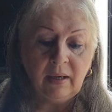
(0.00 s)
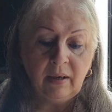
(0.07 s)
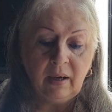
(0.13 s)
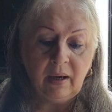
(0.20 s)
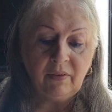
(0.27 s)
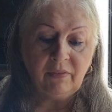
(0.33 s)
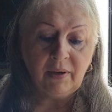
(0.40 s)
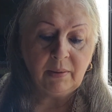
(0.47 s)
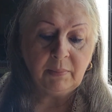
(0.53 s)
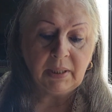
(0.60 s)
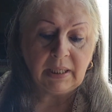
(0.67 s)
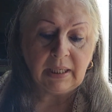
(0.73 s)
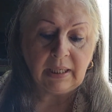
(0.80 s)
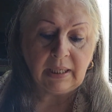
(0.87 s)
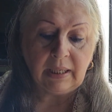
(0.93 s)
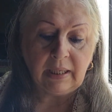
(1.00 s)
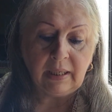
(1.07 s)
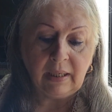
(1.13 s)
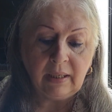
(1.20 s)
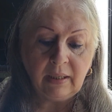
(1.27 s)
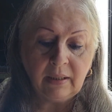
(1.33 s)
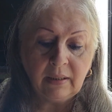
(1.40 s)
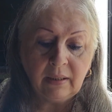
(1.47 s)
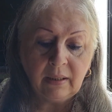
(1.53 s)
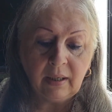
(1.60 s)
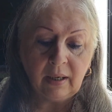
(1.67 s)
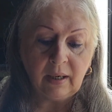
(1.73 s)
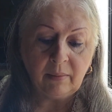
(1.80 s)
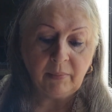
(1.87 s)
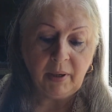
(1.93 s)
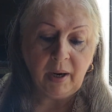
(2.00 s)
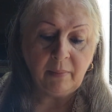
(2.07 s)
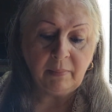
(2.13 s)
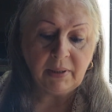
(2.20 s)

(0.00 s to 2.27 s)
vitamin E, I'm not